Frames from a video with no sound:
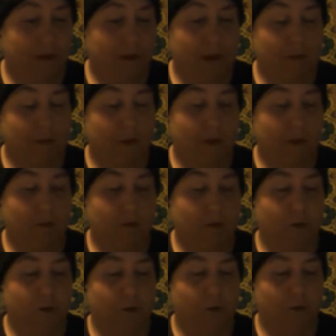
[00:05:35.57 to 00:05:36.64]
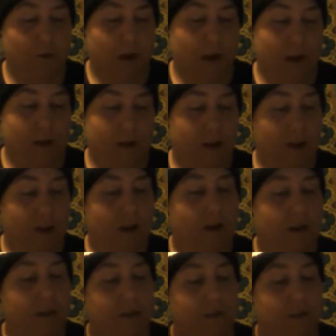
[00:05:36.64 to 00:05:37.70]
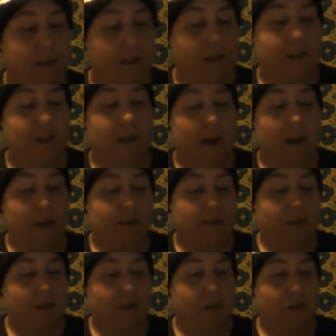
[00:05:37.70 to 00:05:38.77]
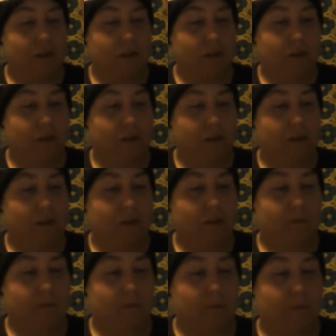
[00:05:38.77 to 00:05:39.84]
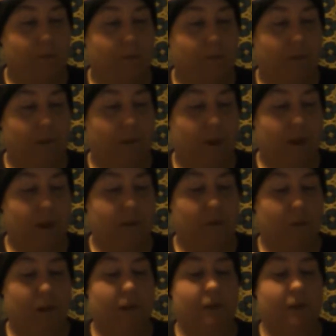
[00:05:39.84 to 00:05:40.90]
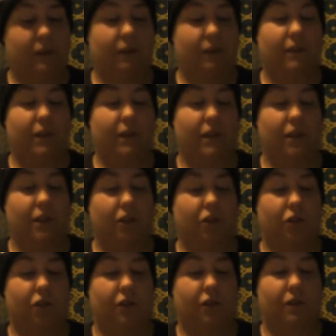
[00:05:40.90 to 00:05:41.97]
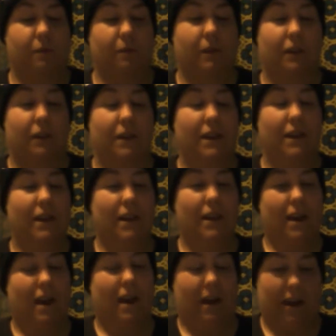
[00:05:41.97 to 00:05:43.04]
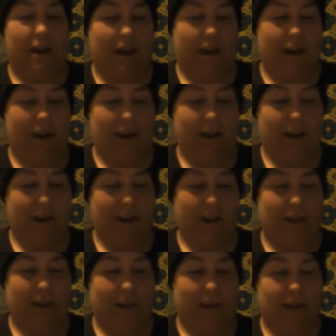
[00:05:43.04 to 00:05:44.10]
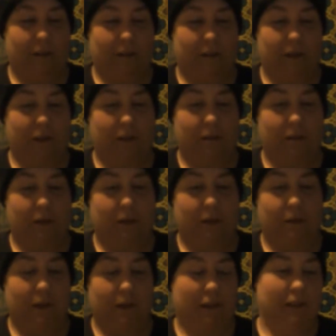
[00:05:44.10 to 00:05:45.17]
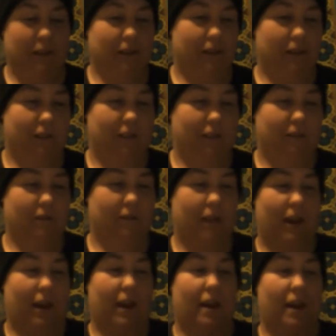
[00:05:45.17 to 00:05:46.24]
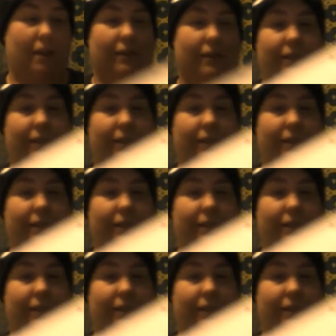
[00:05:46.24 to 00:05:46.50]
reading my own notes right. 17 and a half inches last month, 17 inches this month. I kind of messed up there because I have